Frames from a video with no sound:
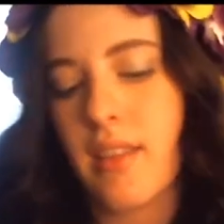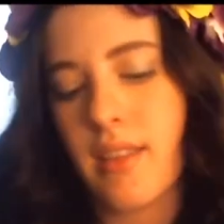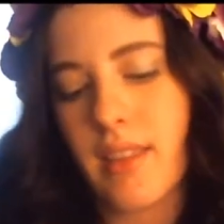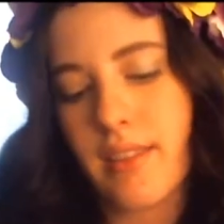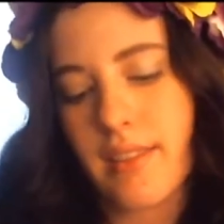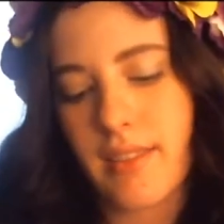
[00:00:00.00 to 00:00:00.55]

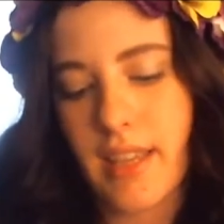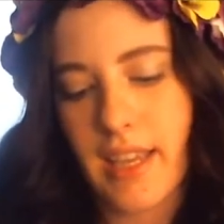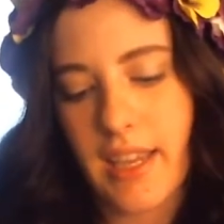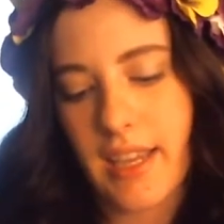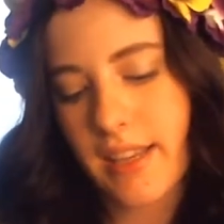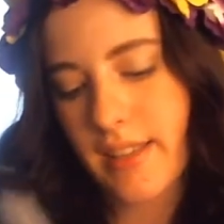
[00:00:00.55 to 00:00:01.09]
This
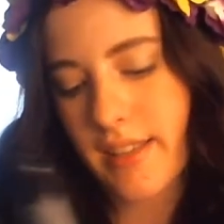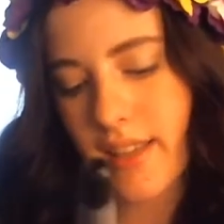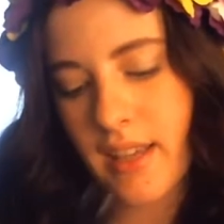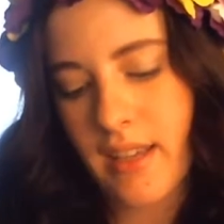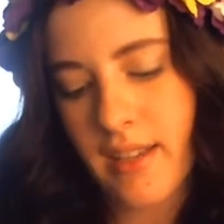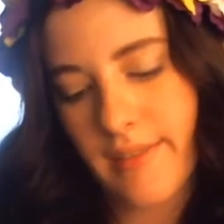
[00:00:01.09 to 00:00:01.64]
is
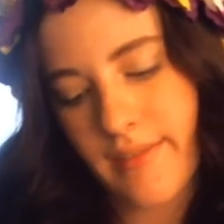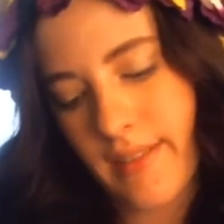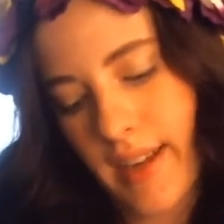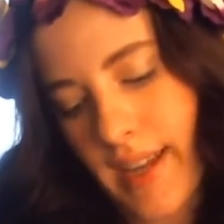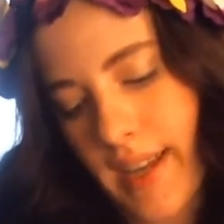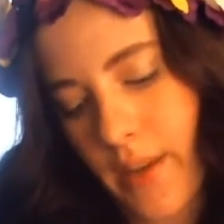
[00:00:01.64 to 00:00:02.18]

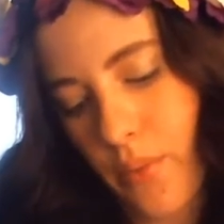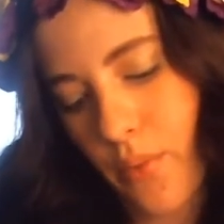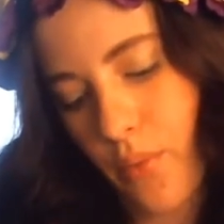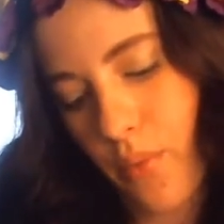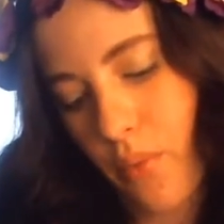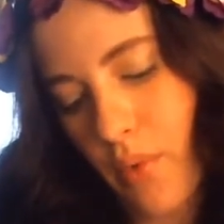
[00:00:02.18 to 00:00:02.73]
a
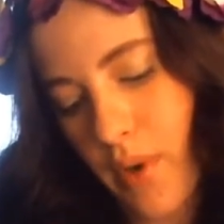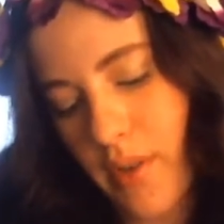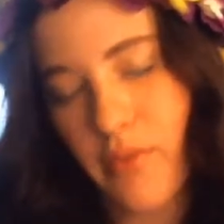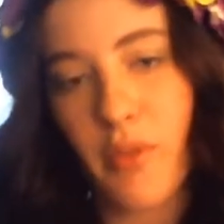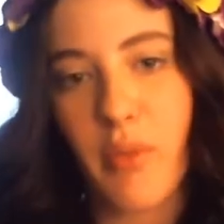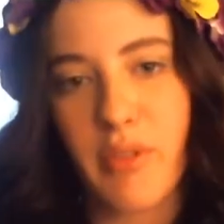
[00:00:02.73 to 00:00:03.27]

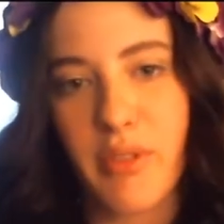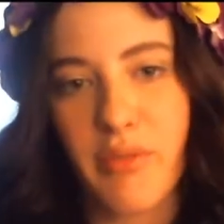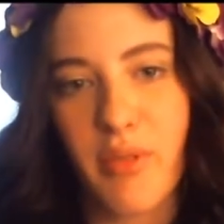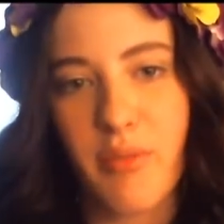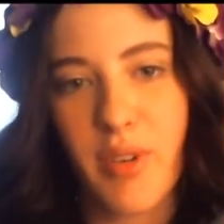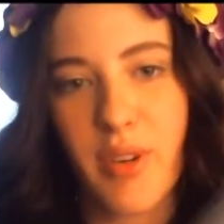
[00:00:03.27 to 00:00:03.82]
wonderful,
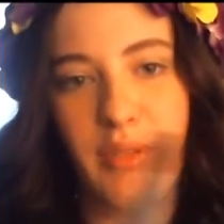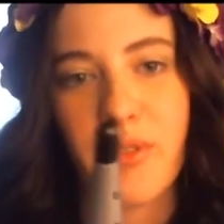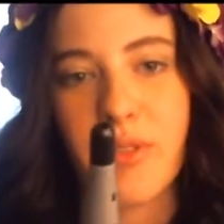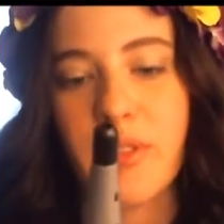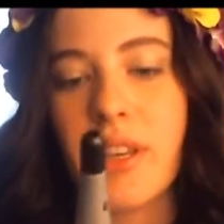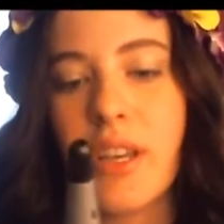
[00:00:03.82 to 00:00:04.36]
wonderful,
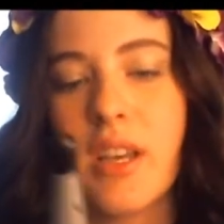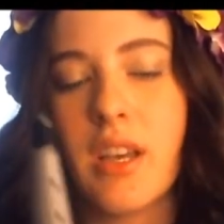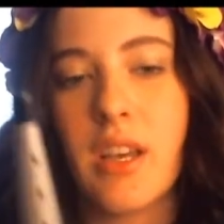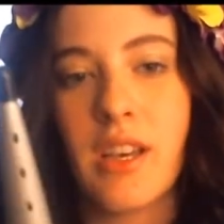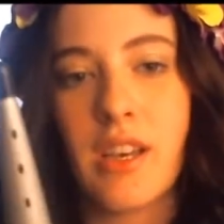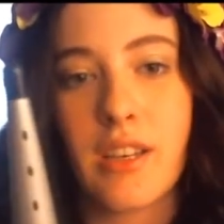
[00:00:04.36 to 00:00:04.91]
wonderful
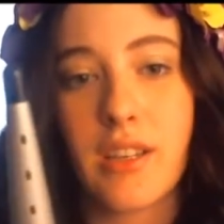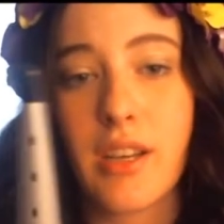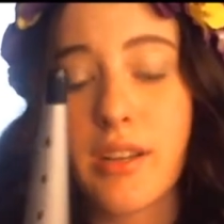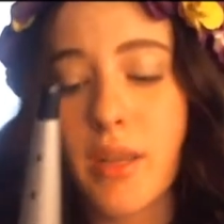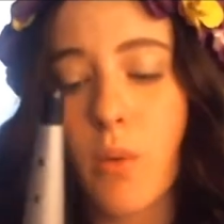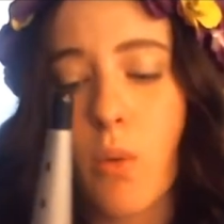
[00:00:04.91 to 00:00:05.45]

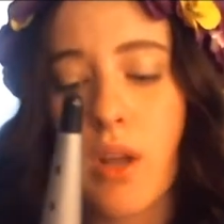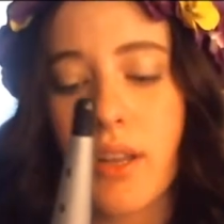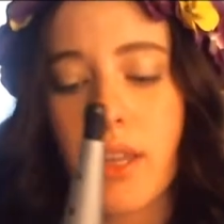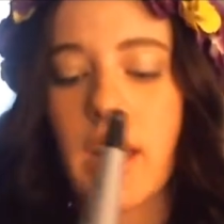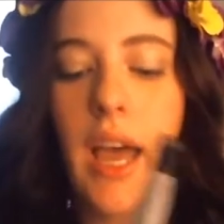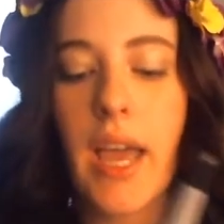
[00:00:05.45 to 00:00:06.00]
curling one
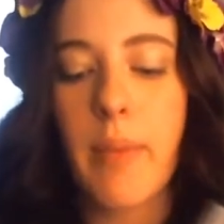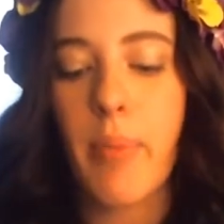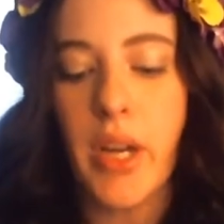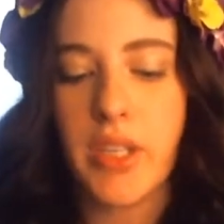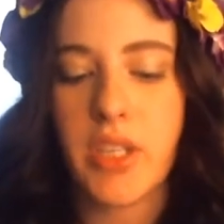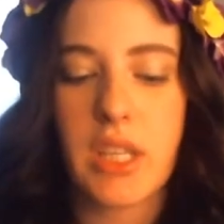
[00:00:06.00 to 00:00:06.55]
that I
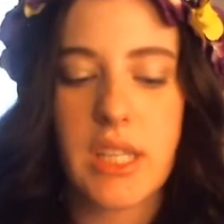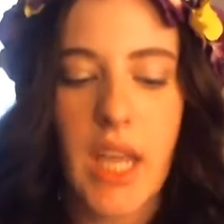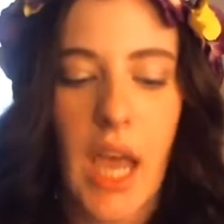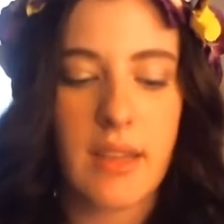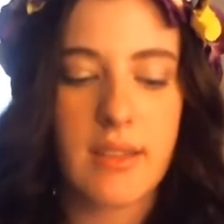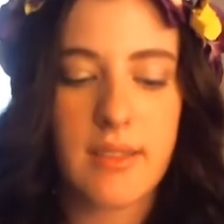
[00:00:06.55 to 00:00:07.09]
purchased
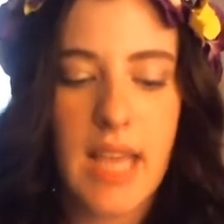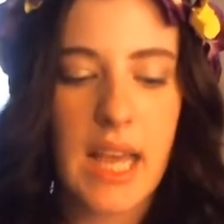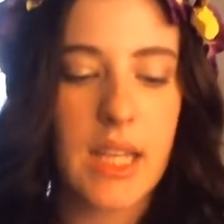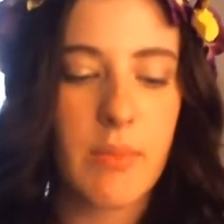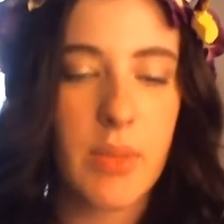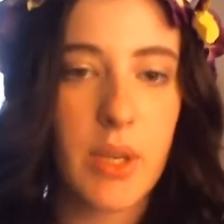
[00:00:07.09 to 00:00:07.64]
at
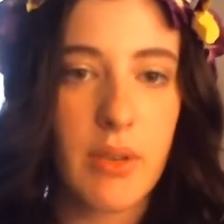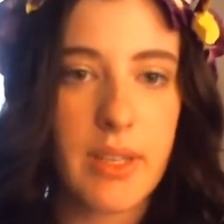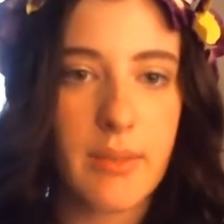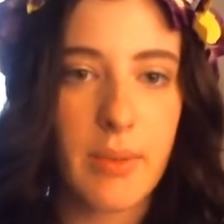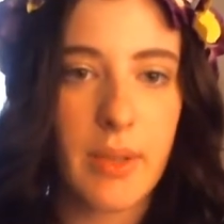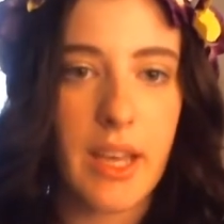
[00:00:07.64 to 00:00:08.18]
Sally Beauty
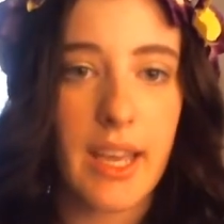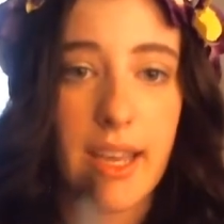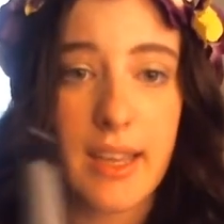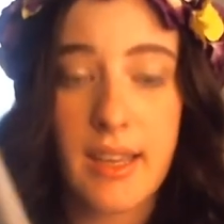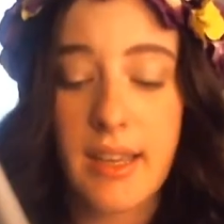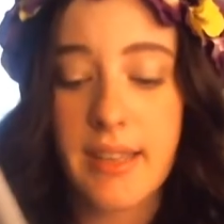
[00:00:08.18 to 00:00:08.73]
Supply
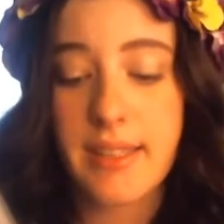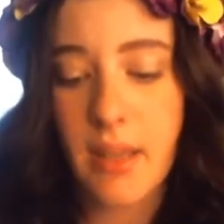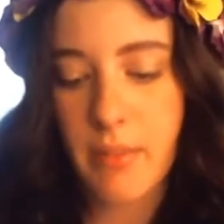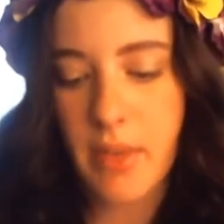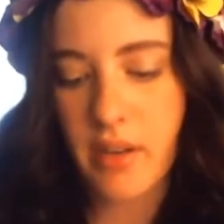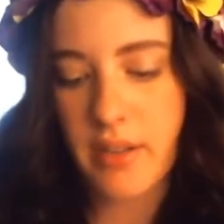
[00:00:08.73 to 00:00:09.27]

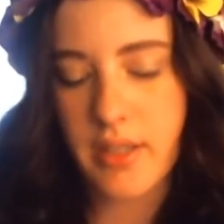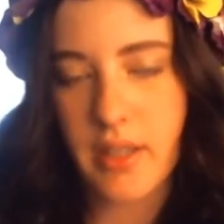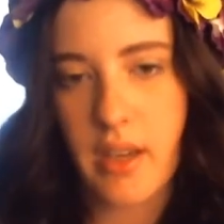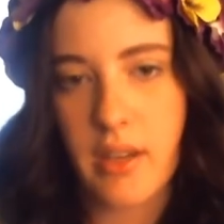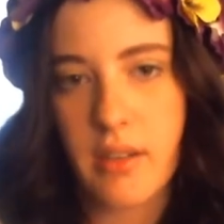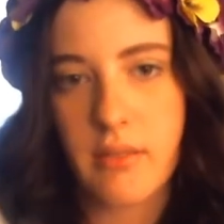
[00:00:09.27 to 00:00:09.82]
some years
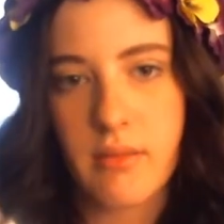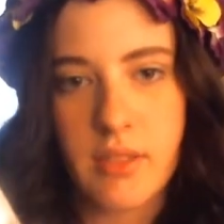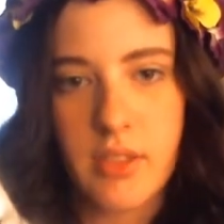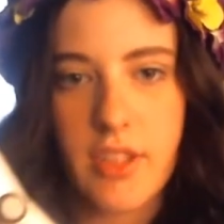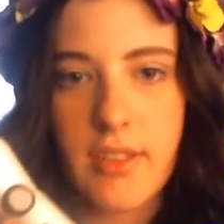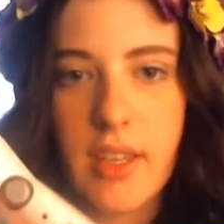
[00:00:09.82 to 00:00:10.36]
ago.
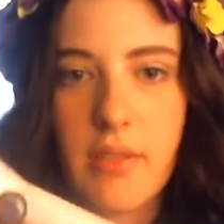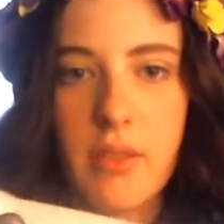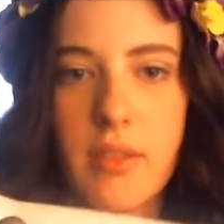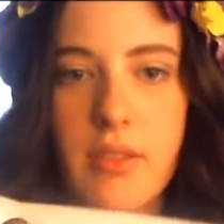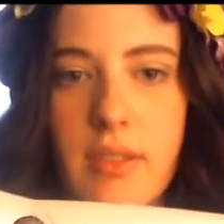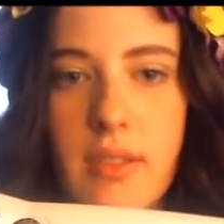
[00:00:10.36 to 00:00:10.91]
Just to give you a
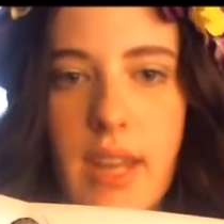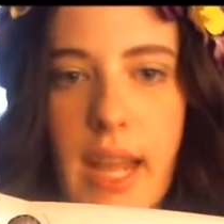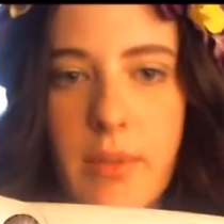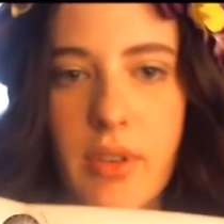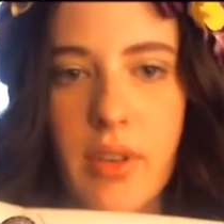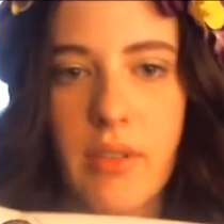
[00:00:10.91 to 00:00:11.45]
little
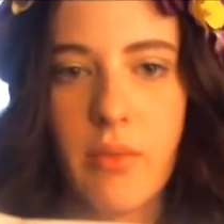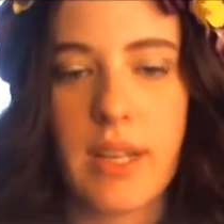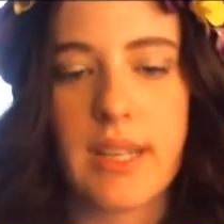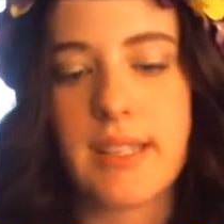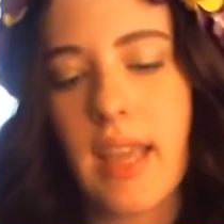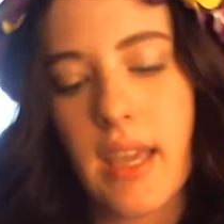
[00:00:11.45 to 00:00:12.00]
snapshot of what
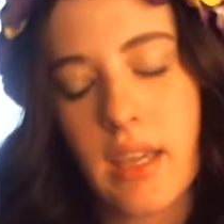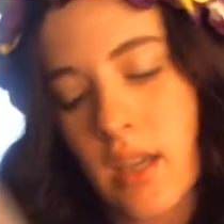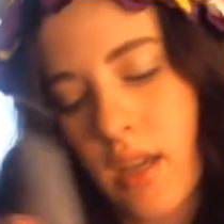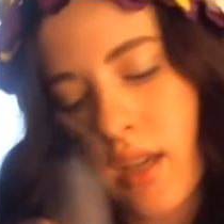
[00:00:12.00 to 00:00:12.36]
it's like.